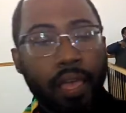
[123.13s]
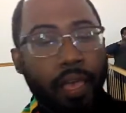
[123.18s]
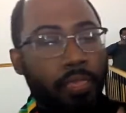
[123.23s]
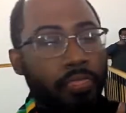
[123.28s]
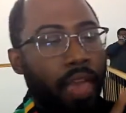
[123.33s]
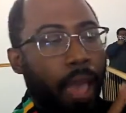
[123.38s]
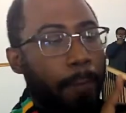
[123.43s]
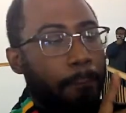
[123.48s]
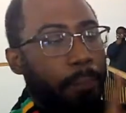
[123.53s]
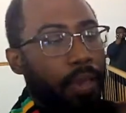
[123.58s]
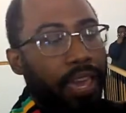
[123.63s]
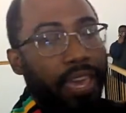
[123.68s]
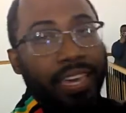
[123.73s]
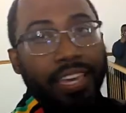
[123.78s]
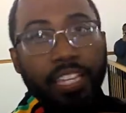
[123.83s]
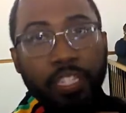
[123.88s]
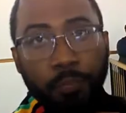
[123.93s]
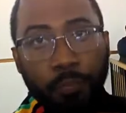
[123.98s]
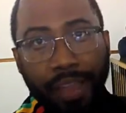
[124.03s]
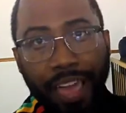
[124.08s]
that
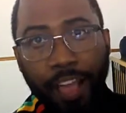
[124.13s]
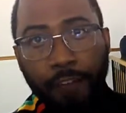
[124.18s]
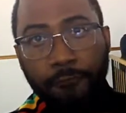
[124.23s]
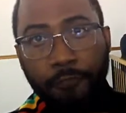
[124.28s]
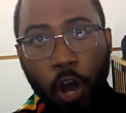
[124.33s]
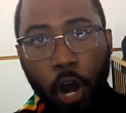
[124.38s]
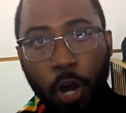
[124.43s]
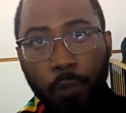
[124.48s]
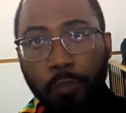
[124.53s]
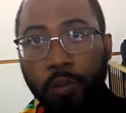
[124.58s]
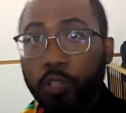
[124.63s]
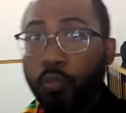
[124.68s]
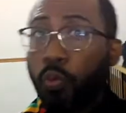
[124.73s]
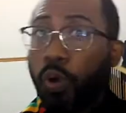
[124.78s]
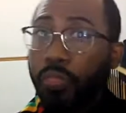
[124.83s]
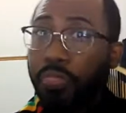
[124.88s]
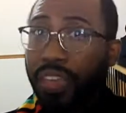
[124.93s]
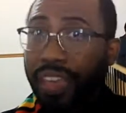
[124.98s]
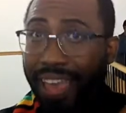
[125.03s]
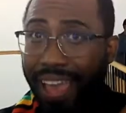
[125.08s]
pays Black farmers
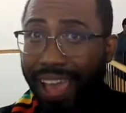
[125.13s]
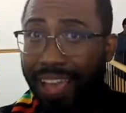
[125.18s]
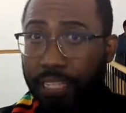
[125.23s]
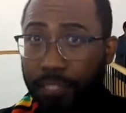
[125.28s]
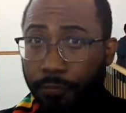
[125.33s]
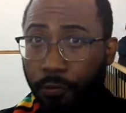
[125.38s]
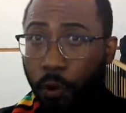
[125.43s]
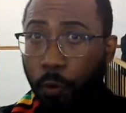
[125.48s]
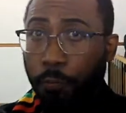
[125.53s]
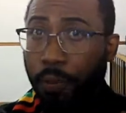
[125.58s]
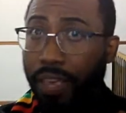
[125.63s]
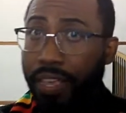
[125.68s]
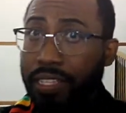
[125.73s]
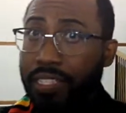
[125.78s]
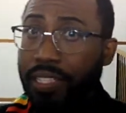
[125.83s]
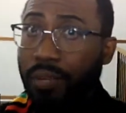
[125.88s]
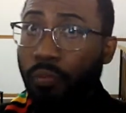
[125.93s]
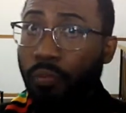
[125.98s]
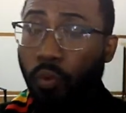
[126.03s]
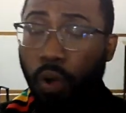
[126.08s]
what they ask for, pays
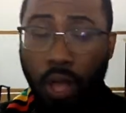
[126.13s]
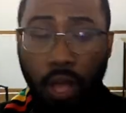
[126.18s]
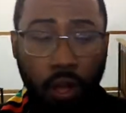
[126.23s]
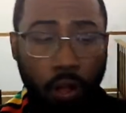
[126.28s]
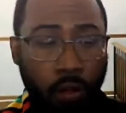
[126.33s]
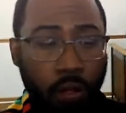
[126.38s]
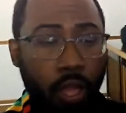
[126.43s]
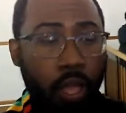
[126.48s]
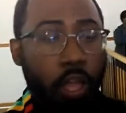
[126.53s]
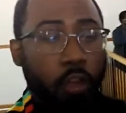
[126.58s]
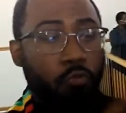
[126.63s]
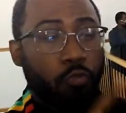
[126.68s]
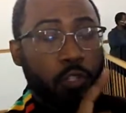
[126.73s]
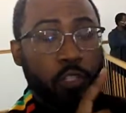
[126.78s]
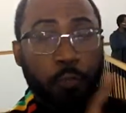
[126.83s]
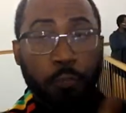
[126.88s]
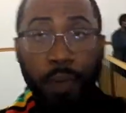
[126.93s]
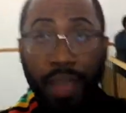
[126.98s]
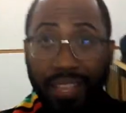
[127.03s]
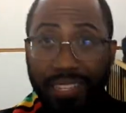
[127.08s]
them well,
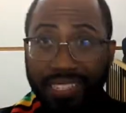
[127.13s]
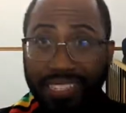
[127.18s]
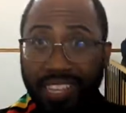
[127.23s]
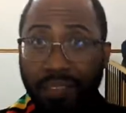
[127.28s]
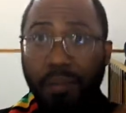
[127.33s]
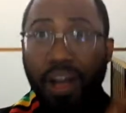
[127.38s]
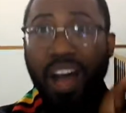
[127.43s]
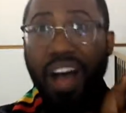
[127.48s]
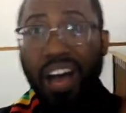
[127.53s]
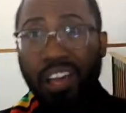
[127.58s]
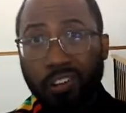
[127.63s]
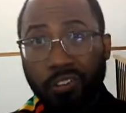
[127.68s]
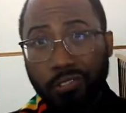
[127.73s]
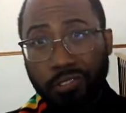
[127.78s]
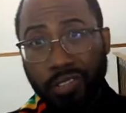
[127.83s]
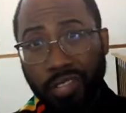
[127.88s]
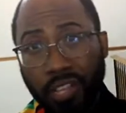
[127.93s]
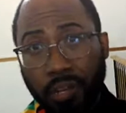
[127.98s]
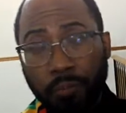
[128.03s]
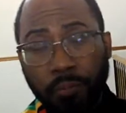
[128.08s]
respects them, honors
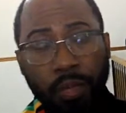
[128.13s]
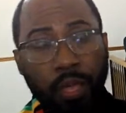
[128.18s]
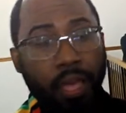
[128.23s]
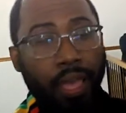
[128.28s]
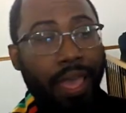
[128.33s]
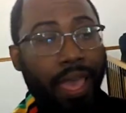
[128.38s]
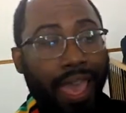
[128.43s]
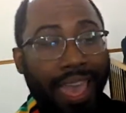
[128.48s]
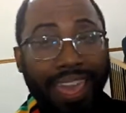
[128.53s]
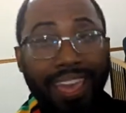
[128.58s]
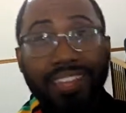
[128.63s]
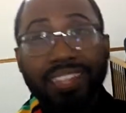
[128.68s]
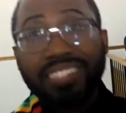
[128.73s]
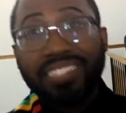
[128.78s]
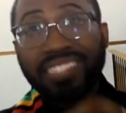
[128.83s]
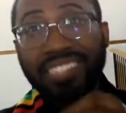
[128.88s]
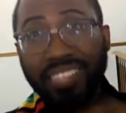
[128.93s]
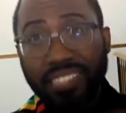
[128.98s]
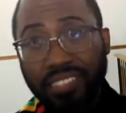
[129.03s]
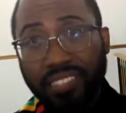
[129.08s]
them, and
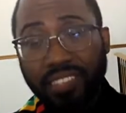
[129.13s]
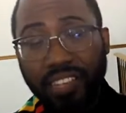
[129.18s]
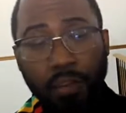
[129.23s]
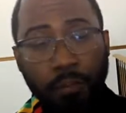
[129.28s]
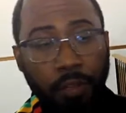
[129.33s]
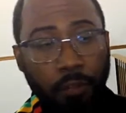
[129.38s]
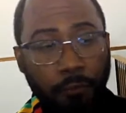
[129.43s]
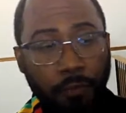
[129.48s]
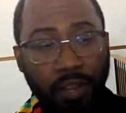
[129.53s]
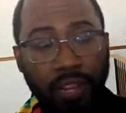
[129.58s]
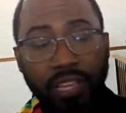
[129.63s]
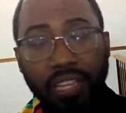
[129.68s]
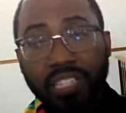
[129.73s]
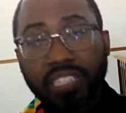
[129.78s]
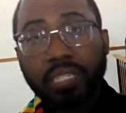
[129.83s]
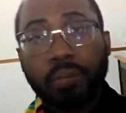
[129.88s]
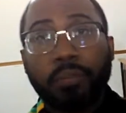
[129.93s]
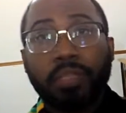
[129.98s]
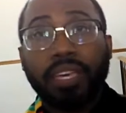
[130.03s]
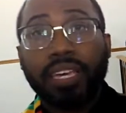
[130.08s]
assists them in filling in
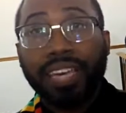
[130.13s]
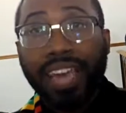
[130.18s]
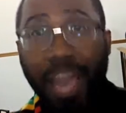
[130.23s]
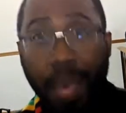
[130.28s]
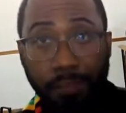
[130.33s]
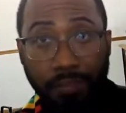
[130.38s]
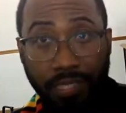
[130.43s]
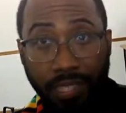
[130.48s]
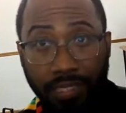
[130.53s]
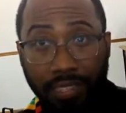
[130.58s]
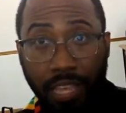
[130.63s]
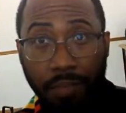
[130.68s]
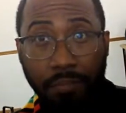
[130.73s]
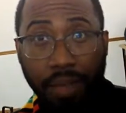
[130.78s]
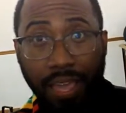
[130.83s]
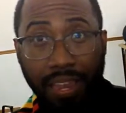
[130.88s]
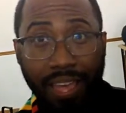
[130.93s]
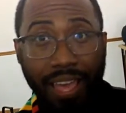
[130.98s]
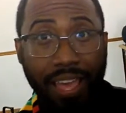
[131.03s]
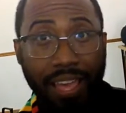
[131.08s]
some of the gaps that they
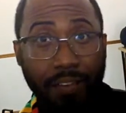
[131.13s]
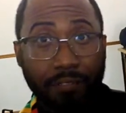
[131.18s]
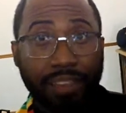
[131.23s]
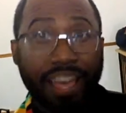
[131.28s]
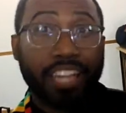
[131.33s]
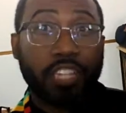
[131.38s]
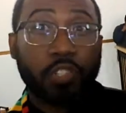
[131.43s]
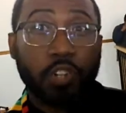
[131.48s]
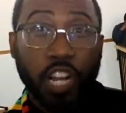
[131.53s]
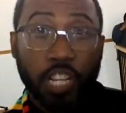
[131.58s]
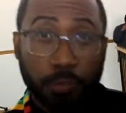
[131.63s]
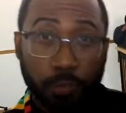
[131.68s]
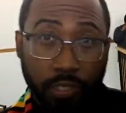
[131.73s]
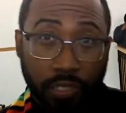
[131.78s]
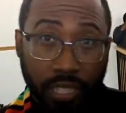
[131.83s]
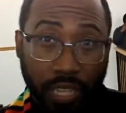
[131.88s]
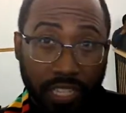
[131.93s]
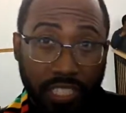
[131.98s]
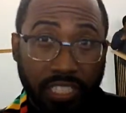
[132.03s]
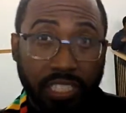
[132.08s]
might have, like
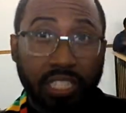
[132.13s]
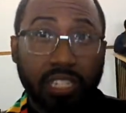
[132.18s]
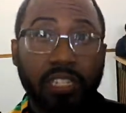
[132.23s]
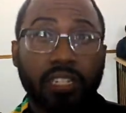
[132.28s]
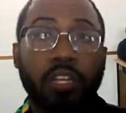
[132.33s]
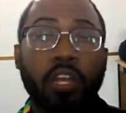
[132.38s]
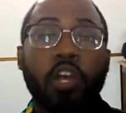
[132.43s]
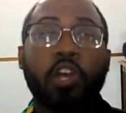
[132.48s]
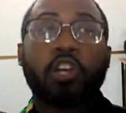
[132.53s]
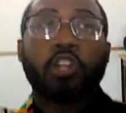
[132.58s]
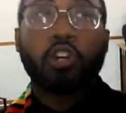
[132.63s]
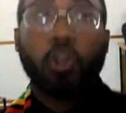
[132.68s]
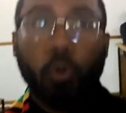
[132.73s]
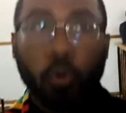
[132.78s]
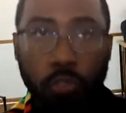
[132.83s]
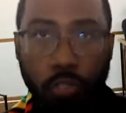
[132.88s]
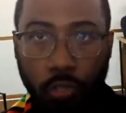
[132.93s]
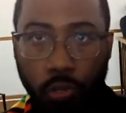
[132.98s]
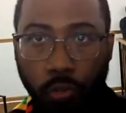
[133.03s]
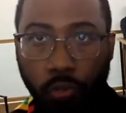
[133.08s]
transportation,
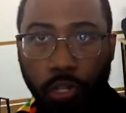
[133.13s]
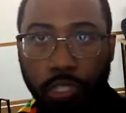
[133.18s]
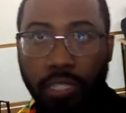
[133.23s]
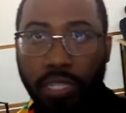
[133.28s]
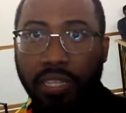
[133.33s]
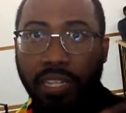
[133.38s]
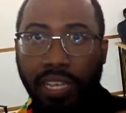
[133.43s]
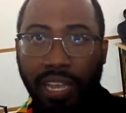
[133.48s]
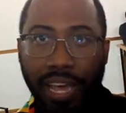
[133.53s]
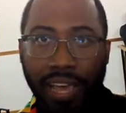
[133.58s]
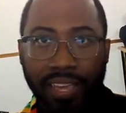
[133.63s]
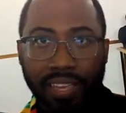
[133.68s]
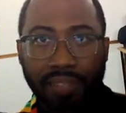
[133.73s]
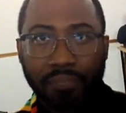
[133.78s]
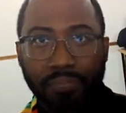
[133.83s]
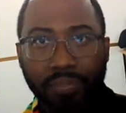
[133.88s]
cold storage, and the like.